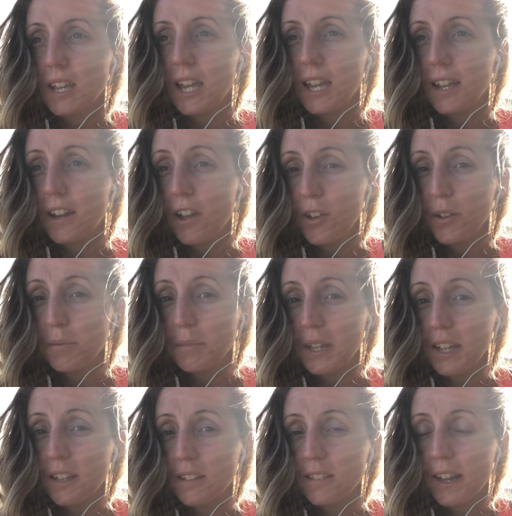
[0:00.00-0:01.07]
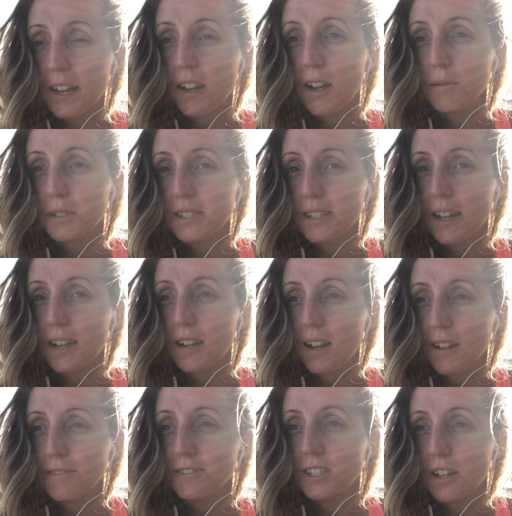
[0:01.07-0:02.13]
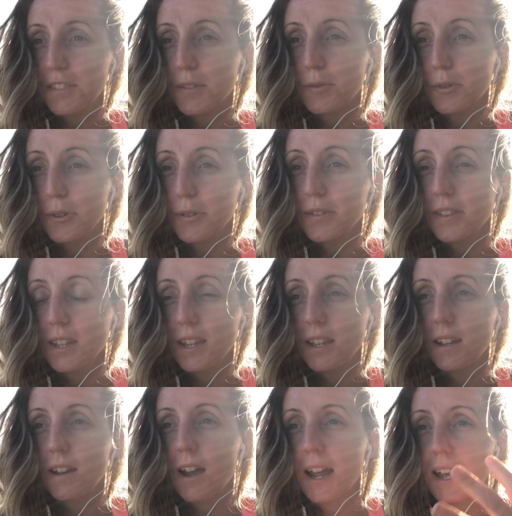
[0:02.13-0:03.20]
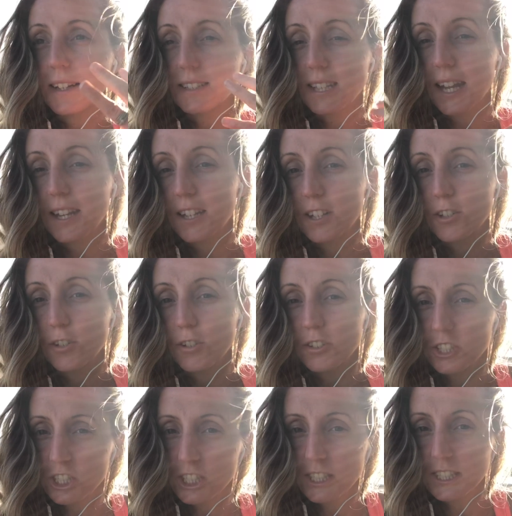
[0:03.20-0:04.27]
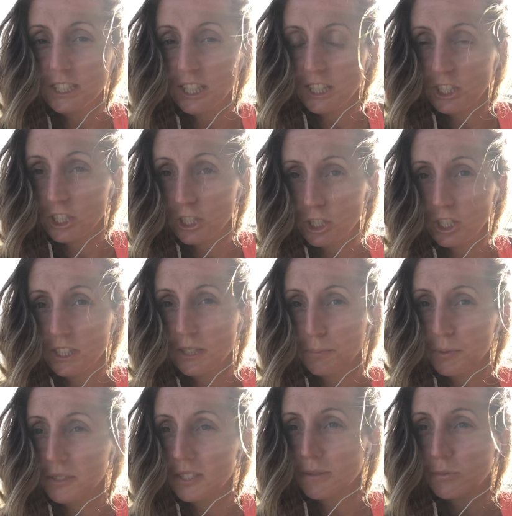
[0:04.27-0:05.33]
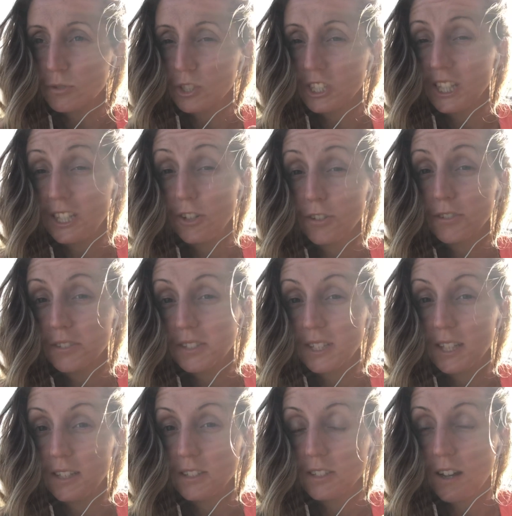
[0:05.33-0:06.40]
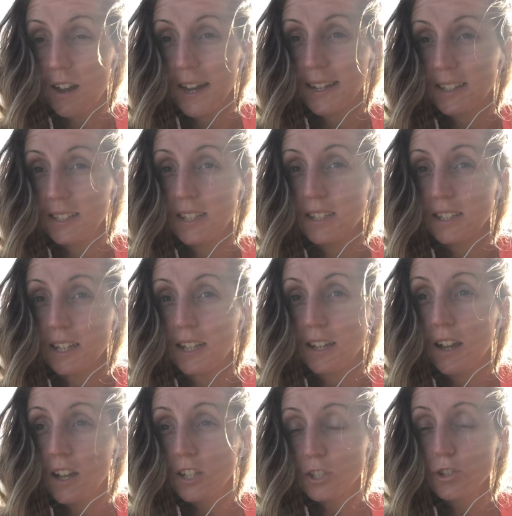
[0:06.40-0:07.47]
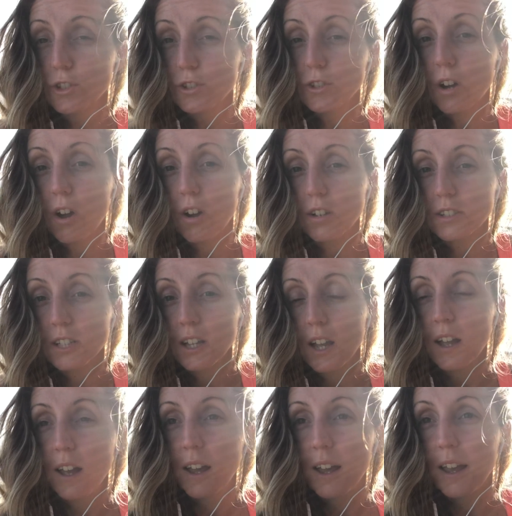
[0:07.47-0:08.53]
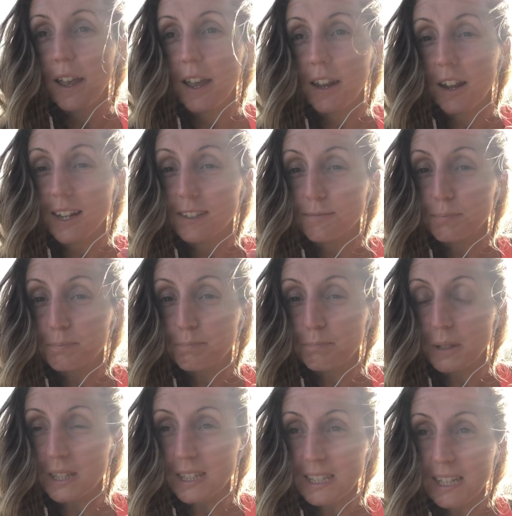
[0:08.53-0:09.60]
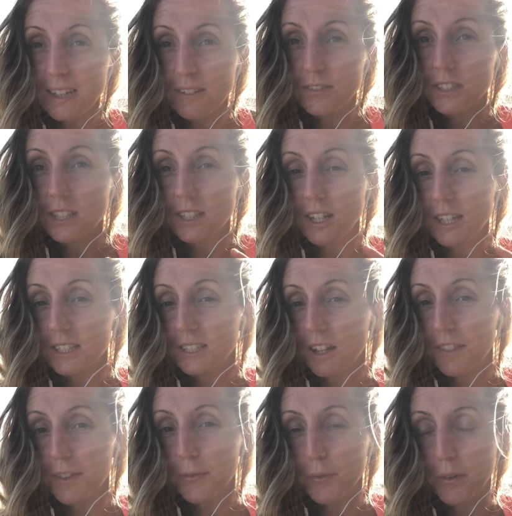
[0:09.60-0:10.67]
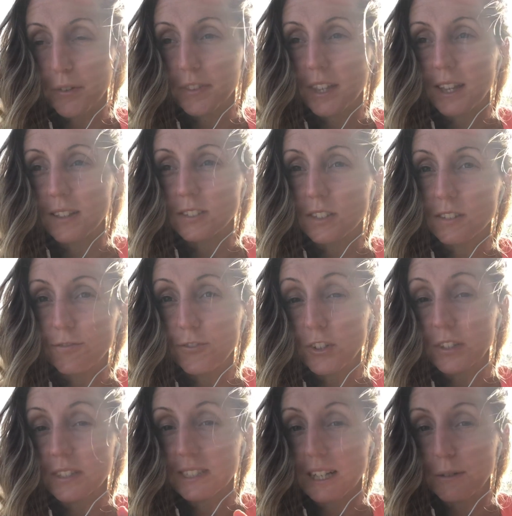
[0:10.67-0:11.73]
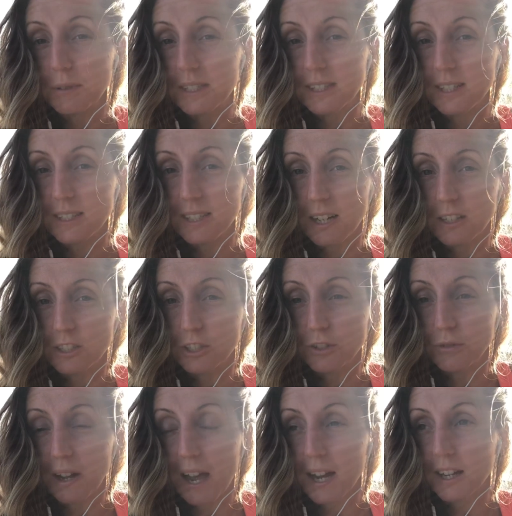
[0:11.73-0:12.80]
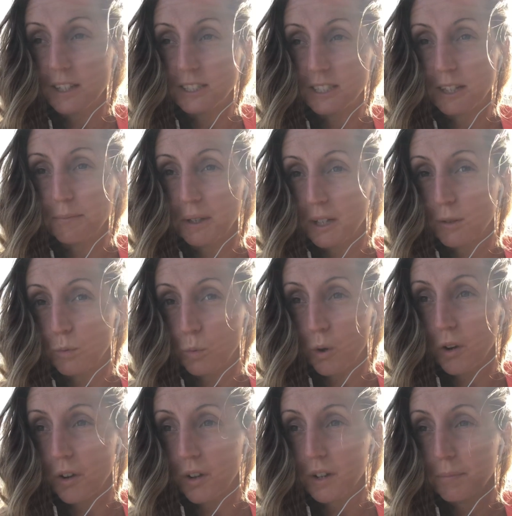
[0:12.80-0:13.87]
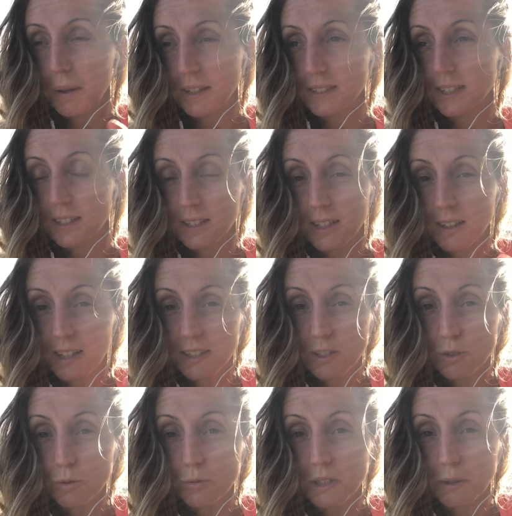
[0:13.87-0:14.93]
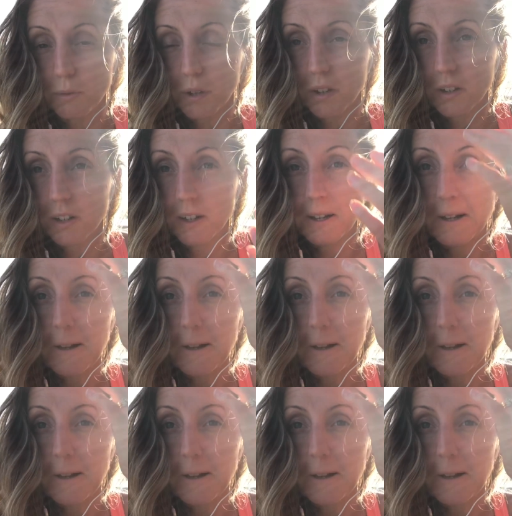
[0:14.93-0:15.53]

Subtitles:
it hurt me. Like, I was like, I've done the wrong thing. I had taken it on. She's a teacher. She's a principal. She knows things. I clearly do not. And I believed that I'd done the wrong thing. So the first day we sit down to do academic work, basically like schooly work,